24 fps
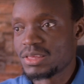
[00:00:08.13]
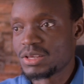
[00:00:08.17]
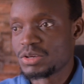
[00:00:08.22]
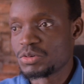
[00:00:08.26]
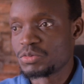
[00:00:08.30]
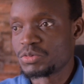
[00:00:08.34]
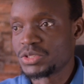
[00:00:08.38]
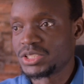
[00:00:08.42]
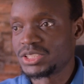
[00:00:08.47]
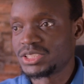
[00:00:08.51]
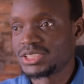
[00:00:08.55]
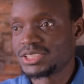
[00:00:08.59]

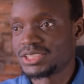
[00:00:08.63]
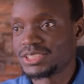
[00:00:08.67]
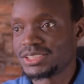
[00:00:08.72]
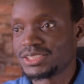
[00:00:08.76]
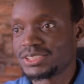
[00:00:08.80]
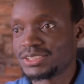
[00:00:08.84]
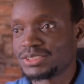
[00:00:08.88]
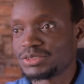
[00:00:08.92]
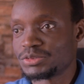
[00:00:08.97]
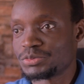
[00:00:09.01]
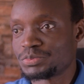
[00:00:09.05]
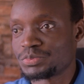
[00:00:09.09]

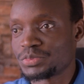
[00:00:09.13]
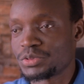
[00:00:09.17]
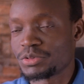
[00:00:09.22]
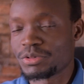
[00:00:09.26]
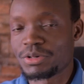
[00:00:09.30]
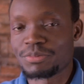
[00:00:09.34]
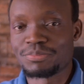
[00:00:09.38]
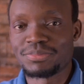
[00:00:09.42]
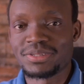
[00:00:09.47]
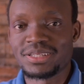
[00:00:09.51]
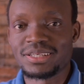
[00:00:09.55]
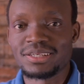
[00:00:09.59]
which
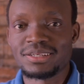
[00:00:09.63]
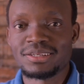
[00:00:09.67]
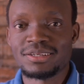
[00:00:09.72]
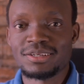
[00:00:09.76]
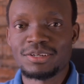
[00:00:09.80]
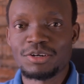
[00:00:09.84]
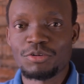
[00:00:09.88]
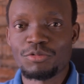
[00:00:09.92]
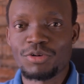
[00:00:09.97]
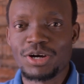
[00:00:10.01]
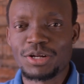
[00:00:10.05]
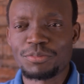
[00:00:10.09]
probably
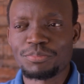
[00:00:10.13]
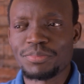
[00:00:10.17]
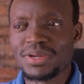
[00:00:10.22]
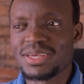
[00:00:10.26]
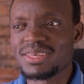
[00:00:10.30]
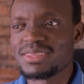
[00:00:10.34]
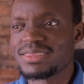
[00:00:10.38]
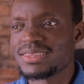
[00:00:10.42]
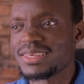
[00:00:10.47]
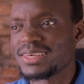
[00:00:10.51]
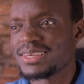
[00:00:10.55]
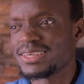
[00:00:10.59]
one may
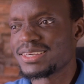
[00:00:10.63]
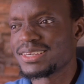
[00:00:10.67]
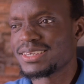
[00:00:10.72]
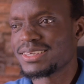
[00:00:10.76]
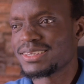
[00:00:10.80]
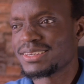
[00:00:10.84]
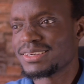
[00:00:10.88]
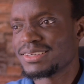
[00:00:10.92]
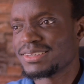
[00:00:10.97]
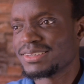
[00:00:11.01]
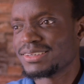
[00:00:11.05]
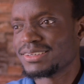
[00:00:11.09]
think
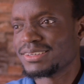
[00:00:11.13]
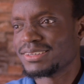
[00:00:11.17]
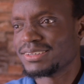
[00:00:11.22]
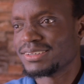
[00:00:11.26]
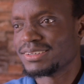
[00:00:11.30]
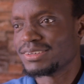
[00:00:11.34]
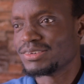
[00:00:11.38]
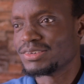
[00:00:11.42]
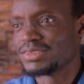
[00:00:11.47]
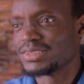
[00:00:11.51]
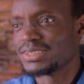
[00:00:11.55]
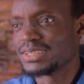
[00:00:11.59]

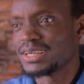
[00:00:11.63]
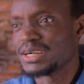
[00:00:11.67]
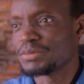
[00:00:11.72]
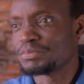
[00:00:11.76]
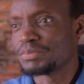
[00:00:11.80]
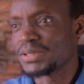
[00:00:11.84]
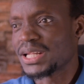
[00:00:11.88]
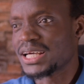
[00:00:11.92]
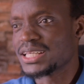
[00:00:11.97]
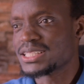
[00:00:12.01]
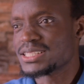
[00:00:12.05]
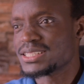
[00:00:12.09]
a
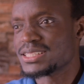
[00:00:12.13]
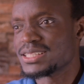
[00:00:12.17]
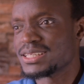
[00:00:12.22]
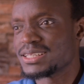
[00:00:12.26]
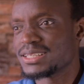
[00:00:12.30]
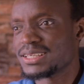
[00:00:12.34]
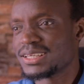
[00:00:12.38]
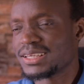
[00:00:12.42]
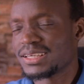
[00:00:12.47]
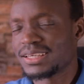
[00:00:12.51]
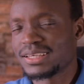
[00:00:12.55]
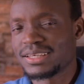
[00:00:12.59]
plastic,
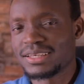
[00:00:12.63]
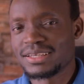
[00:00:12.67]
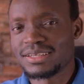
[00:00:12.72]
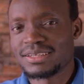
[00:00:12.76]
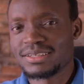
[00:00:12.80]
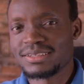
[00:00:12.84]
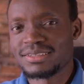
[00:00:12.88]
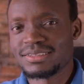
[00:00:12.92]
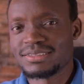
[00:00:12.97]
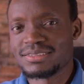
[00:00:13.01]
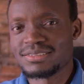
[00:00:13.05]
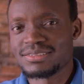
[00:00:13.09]

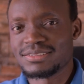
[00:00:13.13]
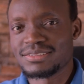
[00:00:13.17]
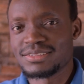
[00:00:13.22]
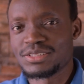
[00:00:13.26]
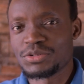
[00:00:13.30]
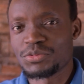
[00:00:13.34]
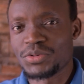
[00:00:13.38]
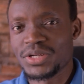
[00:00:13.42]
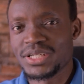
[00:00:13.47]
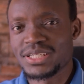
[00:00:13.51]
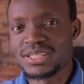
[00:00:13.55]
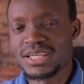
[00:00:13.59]

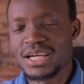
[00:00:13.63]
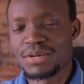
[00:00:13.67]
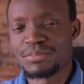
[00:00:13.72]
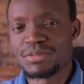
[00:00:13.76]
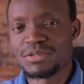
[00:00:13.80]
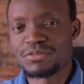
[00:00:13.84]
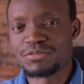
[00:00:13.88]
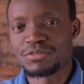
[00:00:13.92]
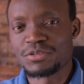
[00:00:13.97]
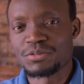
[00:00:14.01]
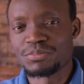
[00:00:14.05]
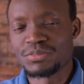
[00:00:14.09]
the weight
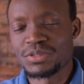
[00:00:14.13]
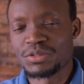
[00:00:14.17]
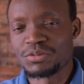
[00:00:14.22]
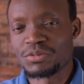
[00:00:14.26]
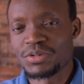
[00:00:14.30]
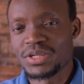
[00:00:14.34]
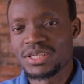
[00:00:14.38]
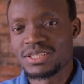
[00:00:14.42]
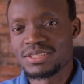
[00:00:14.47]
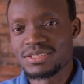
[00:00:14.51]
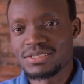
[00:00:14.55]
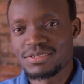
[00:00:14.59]
coming from the
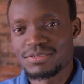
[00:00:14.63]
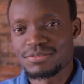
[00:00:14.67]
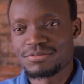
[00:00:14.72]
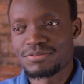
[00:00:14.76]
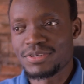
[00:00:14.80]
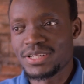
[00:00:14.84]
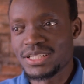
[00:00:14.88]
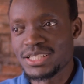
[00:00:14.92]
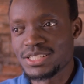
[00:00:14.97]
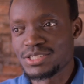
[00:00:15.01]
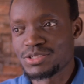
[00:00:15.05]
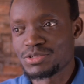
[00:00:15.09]
weight
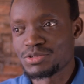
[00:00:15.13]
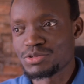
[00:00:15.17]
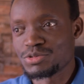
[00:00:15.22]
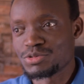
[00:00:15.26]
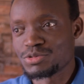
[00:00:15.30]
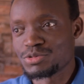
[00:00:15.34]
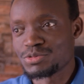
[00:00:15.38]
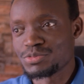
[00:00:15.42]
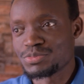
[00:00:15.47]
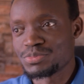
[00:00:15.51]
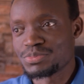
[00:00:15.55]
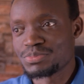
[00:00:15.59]
failing
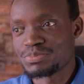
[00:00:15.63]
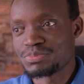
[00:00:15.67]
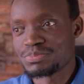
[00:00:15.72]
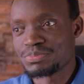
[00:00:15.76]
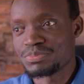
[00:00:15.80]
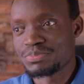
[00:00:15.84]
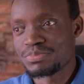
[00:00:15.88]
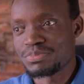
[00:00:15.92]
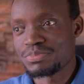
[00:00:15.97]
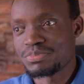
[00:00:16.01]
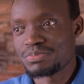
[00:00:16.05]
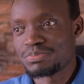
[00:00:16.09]
to
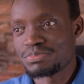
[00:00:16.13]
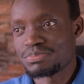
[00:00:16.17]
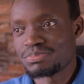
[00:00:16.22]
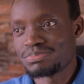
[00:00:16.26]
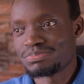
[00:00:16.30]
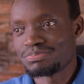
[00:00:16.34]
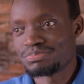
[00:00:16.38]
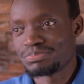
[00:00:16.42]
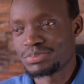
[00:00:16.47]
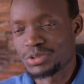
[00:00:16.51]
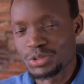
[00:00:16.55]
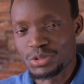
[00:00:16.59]

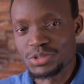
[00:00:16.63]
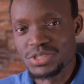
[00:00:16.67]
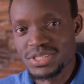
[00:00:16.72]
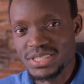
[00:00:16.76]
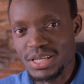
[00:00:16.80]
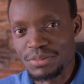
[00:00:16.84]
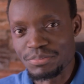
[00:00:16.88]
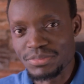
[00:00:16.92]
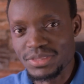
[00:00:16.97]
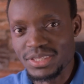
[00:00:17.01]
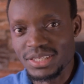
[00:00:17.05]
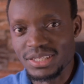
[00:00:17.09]
produce
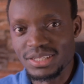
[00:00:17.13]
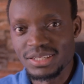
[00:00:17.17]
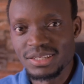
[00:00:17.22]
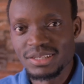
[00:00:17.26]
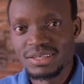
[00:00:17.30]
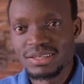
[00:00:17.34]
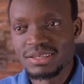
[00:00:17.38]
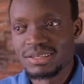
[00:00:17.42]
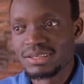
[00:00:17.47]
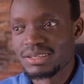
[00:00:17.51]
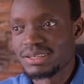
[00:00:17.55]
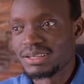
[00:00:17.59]
something,
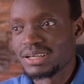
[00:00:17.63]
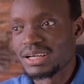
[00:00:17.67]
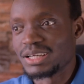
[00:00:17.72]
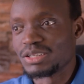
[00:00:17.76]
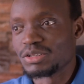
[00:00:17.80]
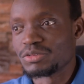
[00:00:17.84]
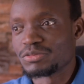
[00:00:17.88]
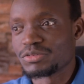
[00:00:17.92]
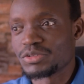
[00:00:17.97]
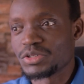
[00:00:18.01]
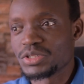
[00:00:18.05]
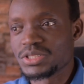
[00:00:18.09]
and
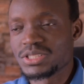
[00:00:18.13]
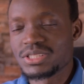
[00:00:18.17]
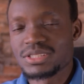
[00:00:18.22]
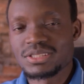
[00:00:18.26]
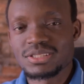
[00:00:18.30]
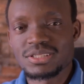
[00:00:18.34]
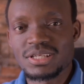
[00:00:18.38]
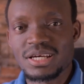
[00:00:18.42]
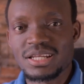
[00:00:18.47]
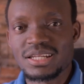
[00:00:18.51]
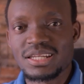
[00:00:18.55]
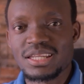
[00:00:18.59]
of
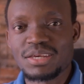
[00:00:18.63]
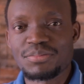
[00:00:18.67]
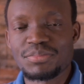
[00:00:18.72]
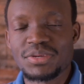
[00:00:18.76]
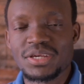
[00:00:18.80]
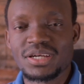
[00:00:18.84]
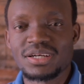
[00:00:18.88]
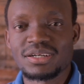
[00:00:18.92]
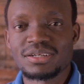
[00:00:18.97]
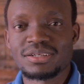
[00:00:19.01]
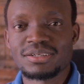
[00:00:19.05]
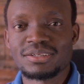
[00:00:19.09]
course,
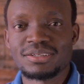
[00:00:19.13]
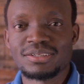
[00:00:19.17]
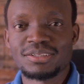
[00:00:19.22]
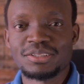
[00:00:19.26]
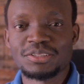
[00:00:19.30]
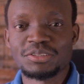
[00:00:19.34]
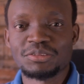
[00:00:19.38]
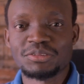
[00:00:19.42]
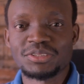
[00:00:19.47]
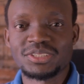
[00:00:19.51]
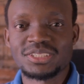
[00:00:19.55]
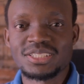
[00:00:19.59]
anemia,
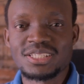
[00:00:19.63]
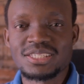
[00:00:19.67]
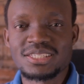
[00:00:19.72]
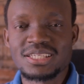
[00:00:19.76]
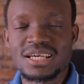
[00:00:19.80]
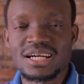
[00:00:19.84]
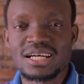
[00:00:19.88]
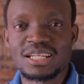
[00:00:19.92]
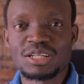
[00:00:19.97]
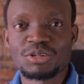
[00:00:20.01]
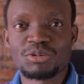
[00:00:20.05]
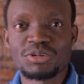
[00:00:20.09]
which is
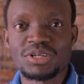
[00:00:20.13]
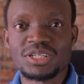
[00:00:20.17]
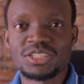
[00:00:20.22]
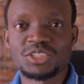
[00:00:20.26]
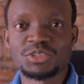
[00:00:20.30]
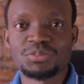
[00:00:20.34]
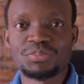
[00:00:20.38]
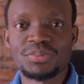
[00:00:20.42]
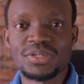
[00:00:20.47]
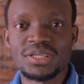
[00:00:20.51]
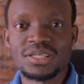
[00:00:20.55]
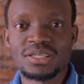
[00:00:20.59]
low
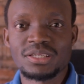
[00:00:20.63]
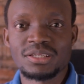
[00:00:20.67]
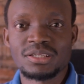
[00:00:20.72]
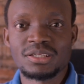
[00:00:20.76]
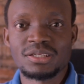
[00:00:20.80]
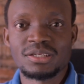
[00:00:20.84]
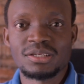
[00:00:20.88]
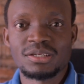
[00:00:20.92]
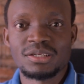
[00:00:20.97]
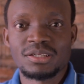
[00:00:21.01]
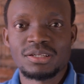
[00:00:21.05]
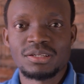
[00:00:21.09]
HB.
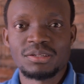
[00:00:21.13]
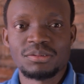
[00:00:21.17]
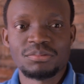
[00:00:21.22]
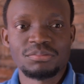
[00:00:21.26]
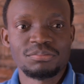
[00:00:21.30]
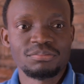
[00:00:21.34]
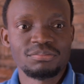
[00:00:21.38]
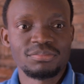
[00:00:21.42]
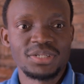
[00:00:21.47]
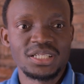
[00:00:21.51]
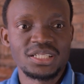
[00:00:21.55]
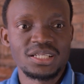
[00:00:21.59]

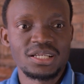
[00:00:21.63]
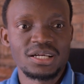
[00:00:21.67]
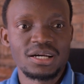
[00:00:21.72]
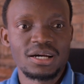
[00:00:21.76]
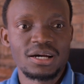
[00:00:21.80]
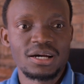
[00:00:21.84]
But